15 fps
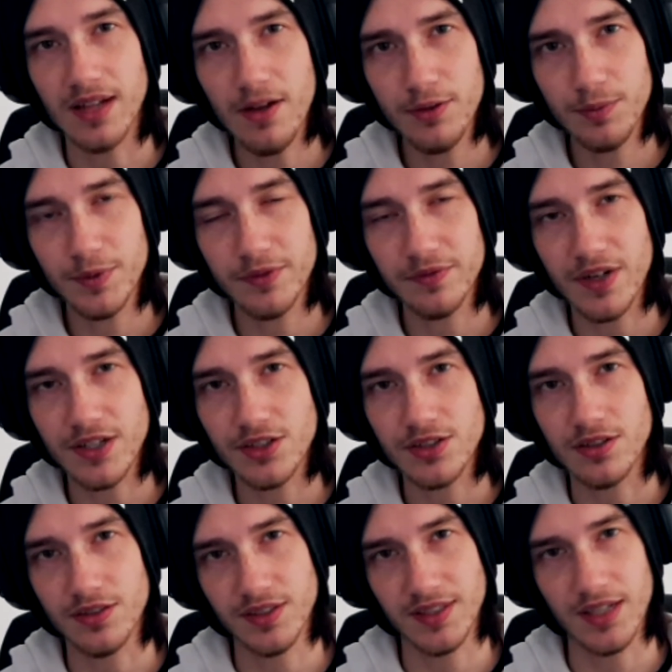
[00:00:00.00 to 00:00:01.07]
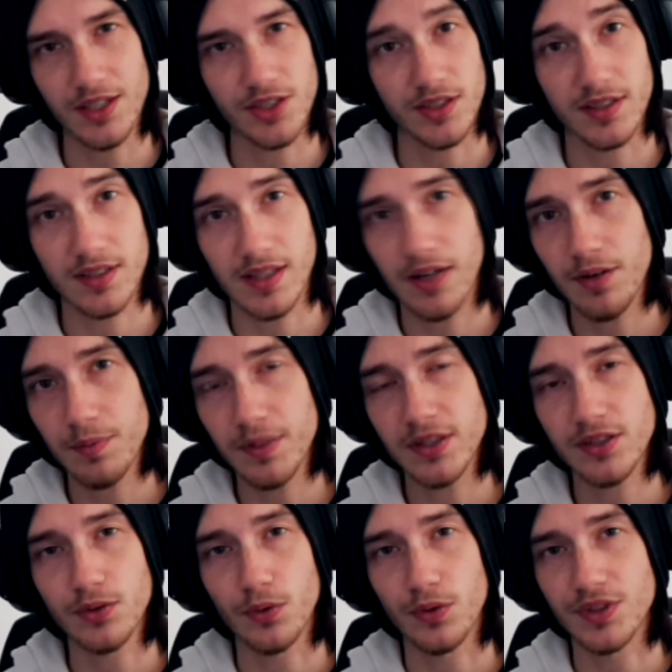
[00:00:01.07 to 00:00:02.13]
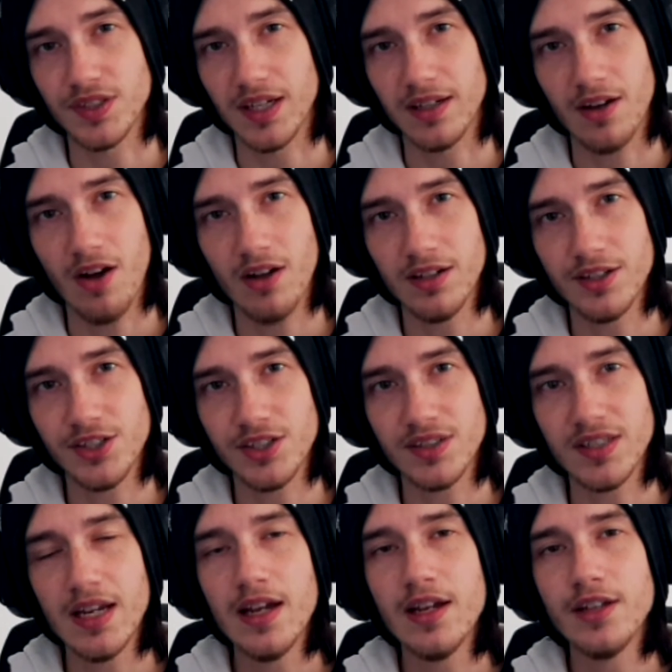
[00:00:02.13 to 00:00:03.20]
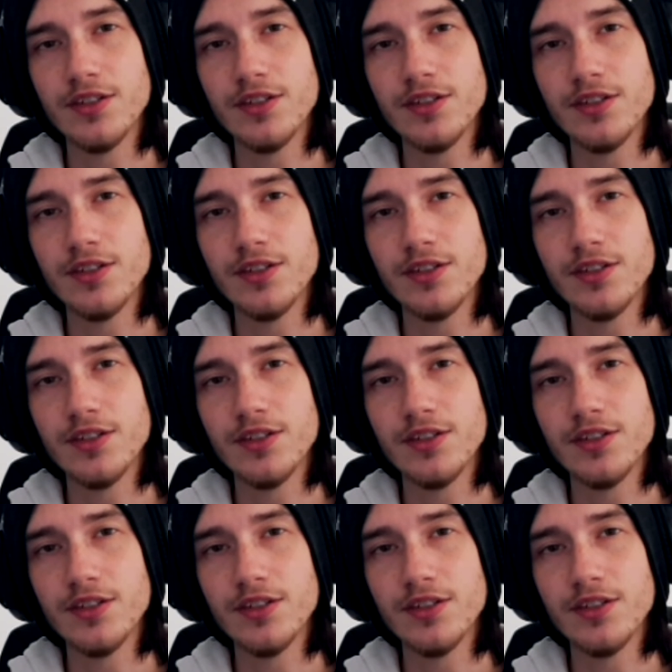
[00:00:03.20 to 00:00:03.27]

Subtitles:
health professionals such as therapists or psychologists